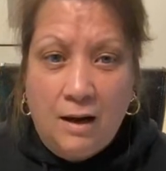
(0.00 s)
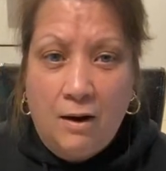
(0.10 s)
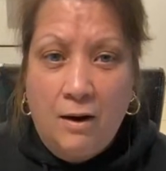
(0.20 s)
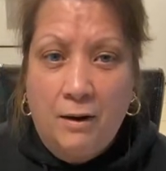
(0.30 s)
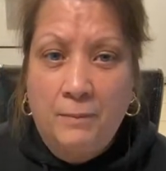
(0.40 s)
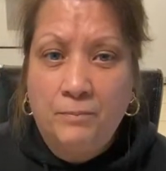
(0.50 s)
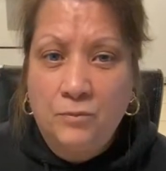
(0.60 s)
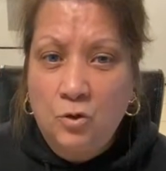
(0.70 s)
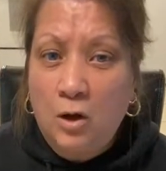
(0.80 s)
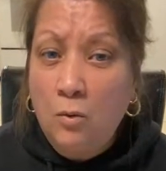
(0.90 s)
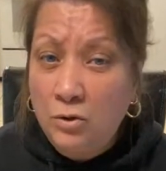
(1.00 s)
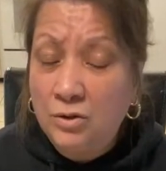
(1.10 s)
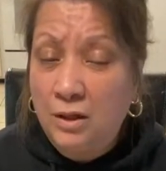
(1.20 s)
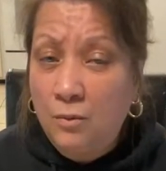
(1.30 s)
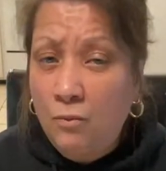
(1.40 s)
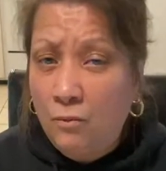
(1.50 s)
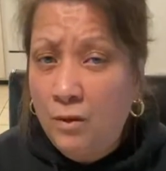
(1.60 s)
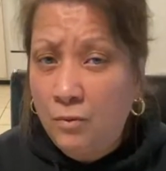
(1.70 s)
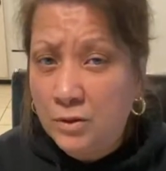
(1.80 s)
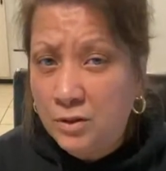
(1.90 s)
So it
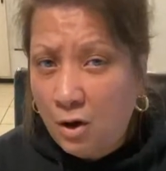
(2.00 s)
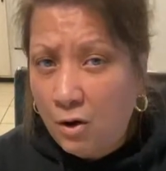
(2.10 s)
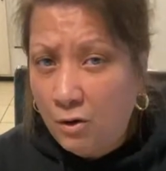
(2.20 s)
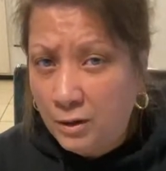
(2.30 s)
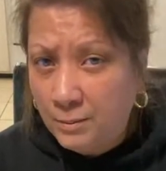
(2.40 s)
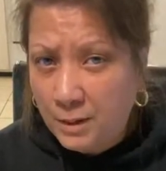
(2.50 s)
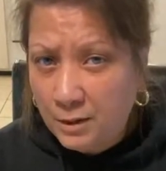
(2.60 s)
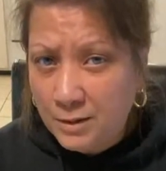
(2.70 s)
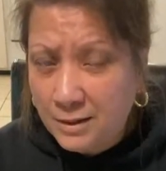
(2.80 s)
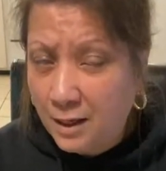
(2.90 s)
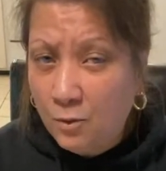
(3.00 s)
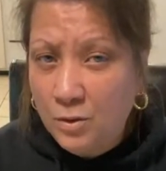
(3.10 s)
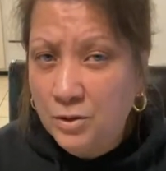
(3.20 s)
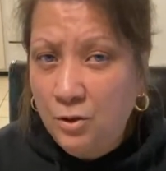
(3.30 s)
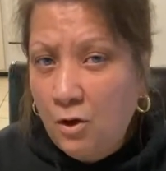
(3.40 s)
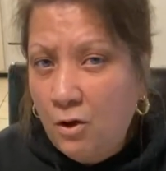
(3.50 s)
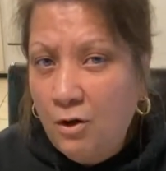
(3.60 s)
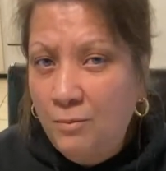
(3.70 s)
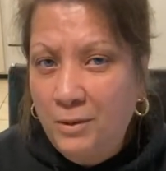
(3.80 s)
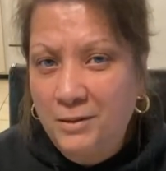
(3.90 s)
was hard. I'm not going to say it wasn't hard, but